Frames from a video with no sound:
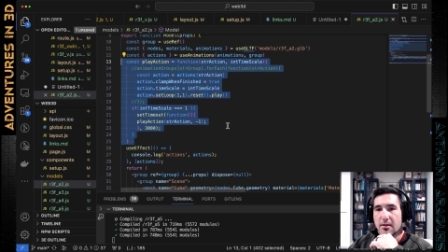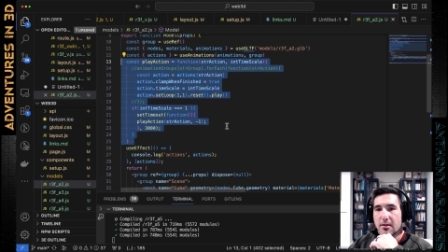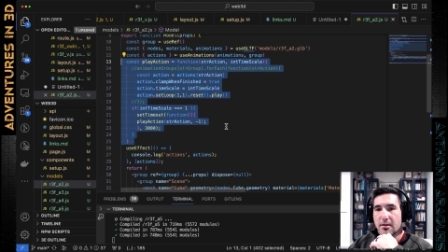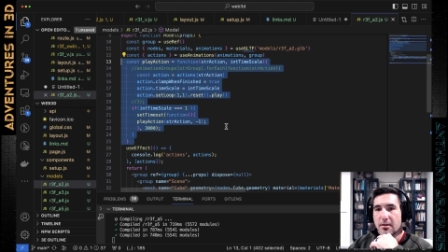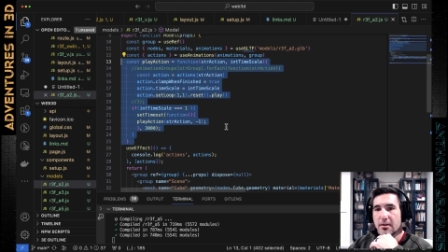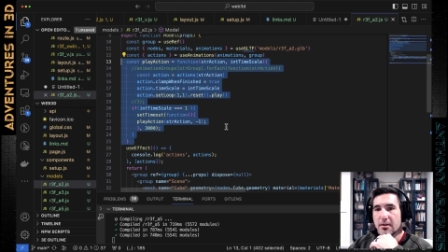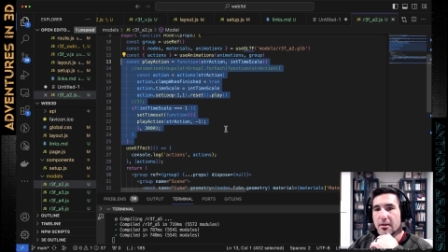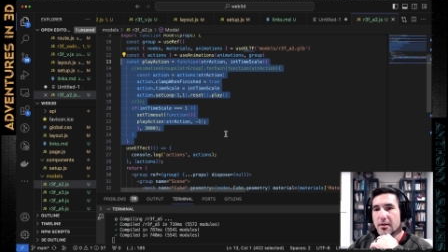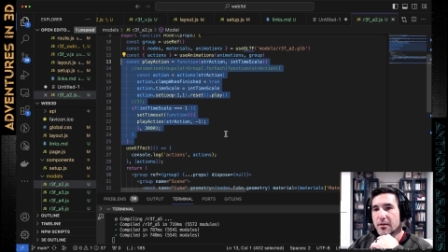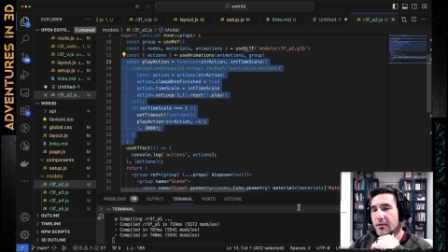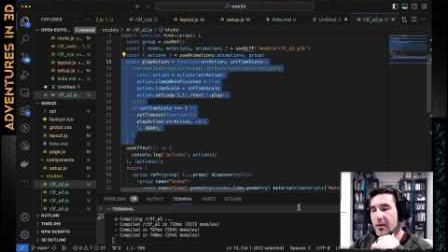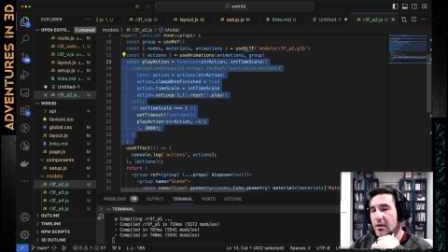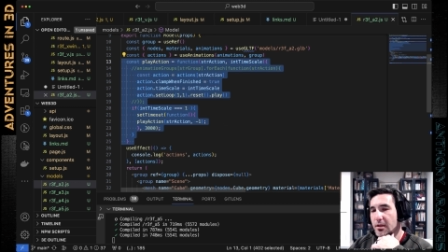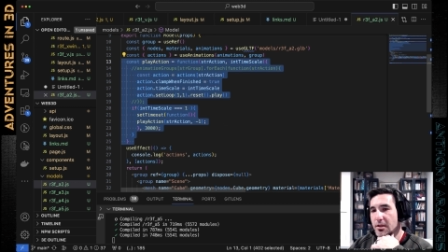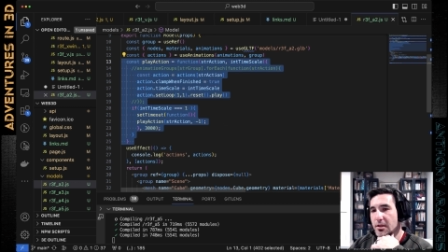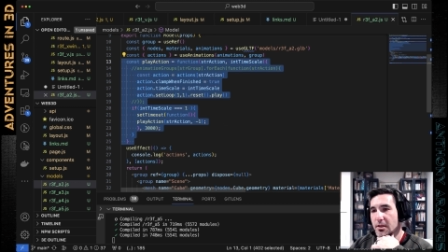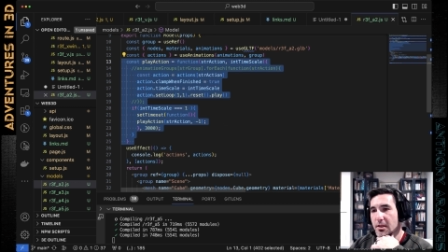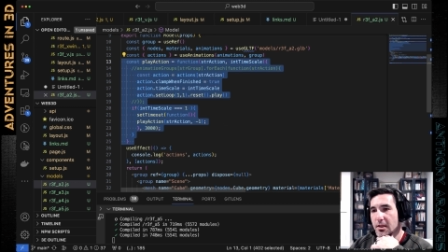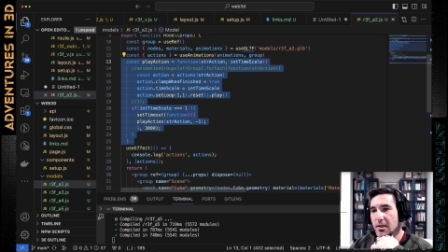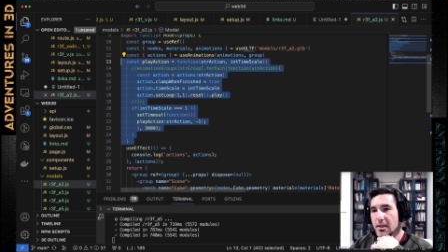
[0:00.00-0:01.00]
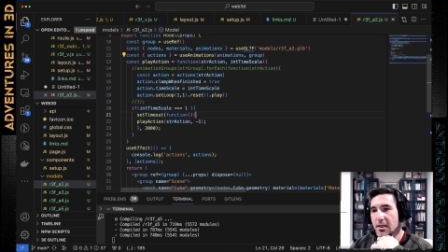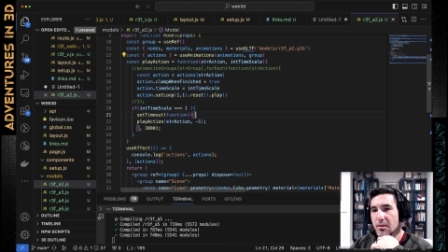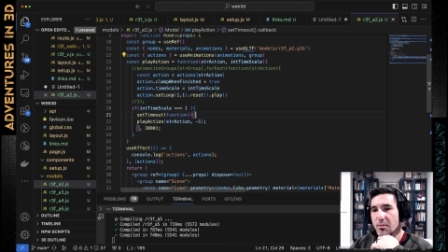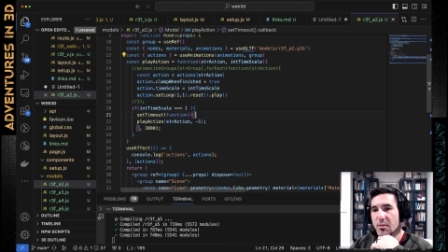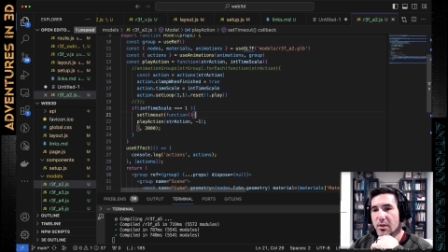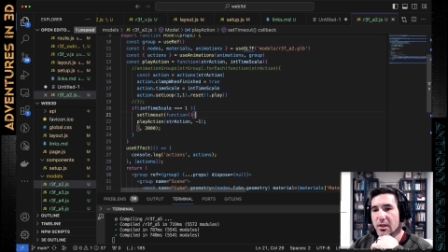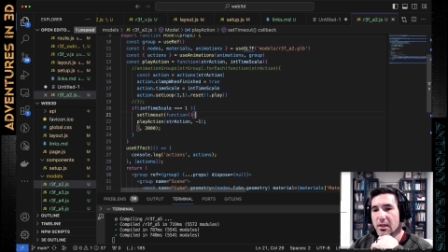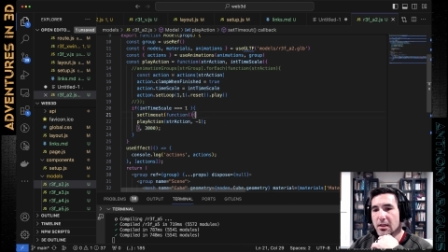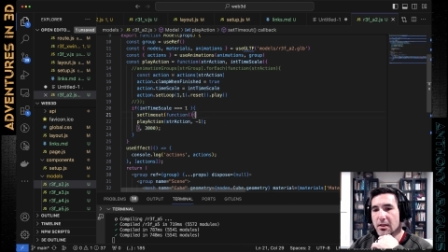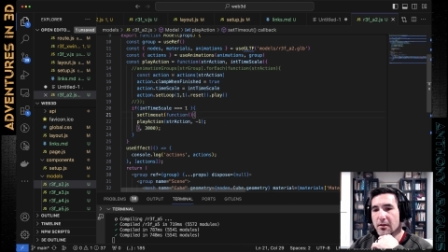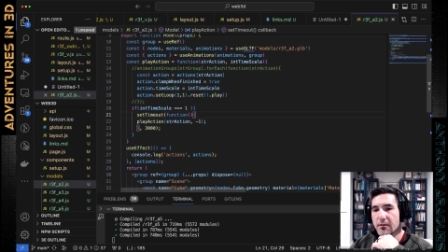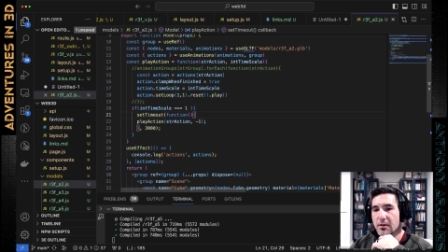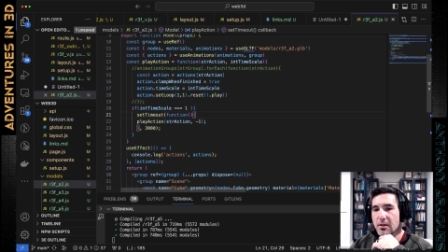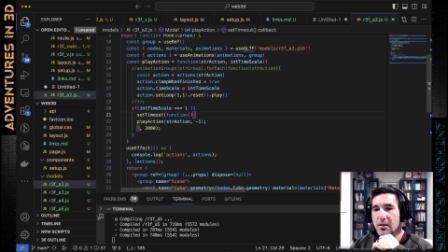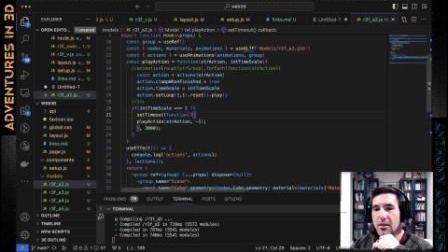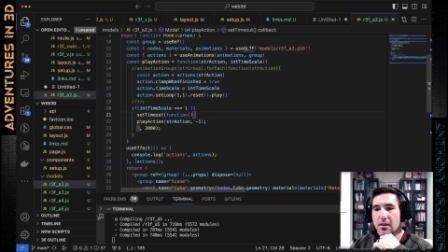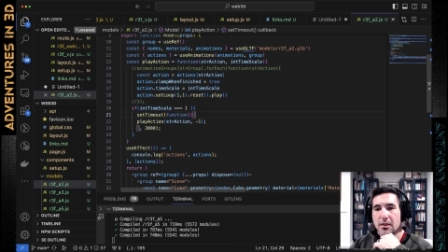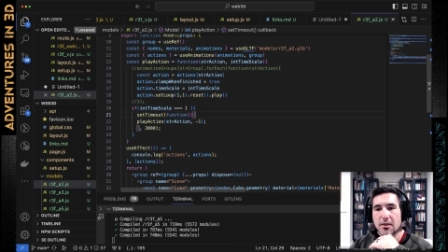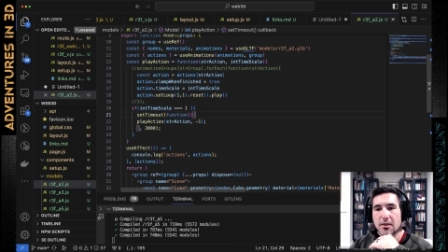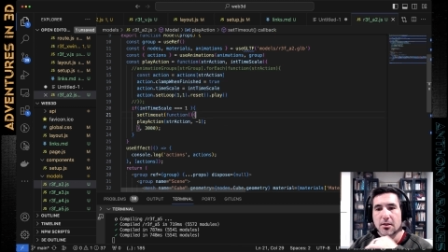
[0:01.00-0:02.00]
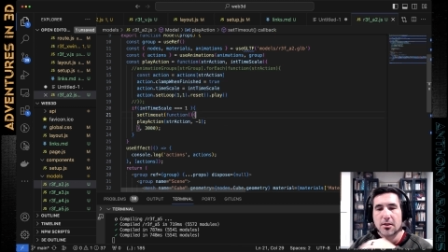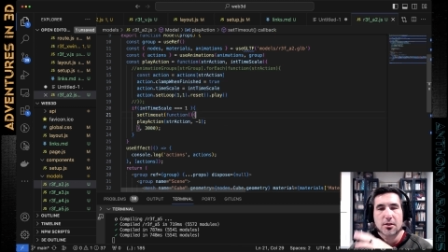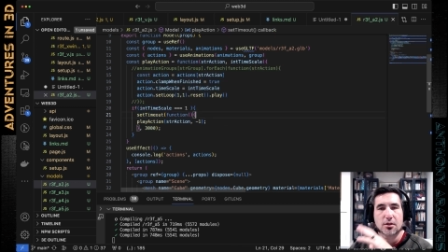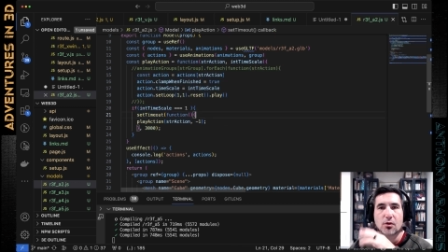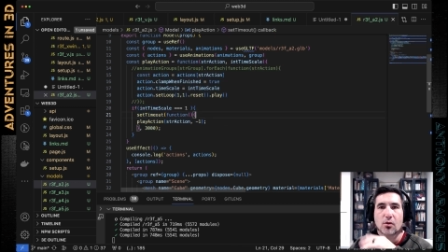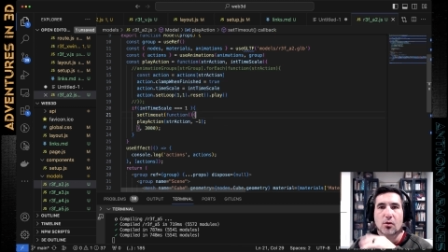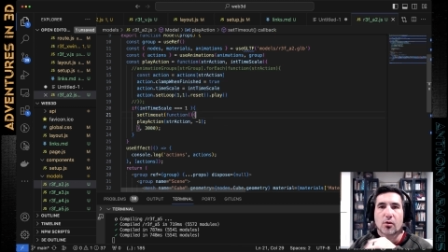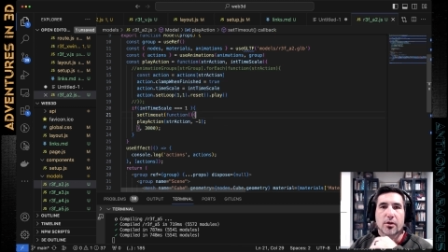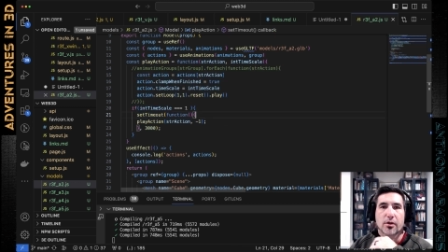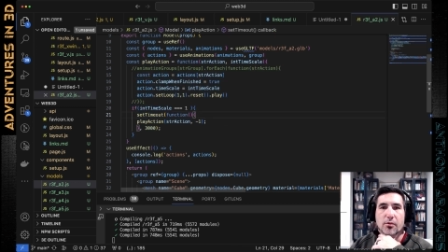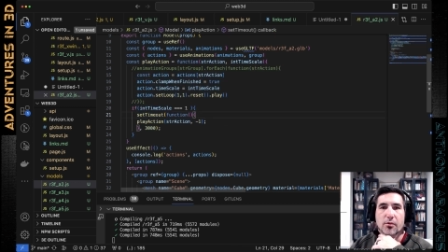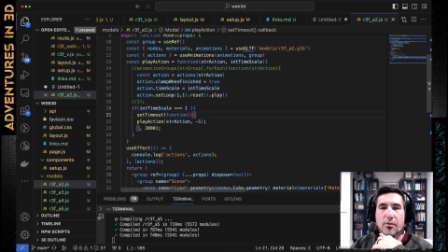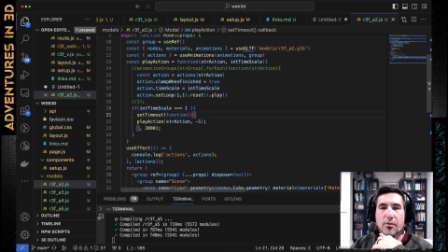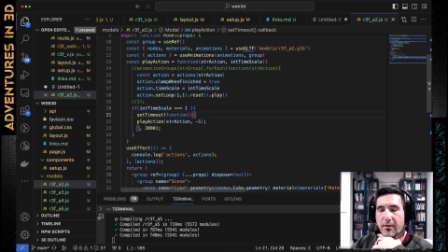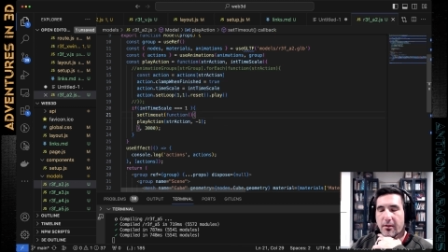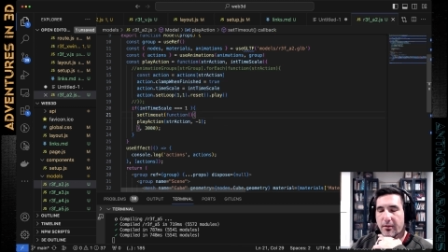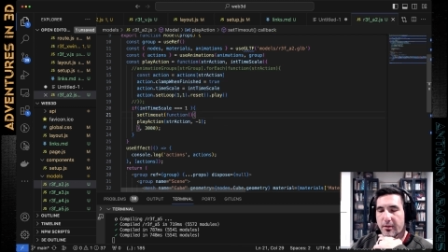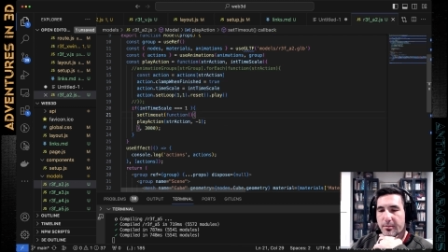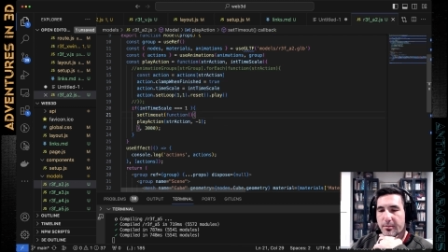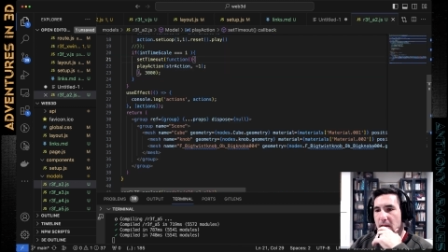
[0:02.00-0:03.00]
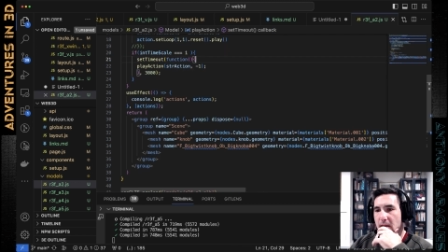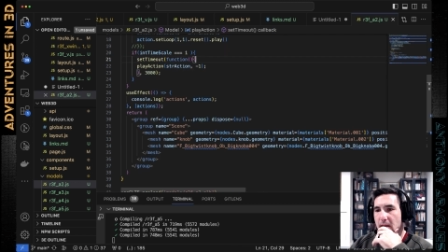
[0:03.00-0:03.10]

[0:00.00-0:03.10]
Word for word: this function to anybody if you need it in Discord or whatever.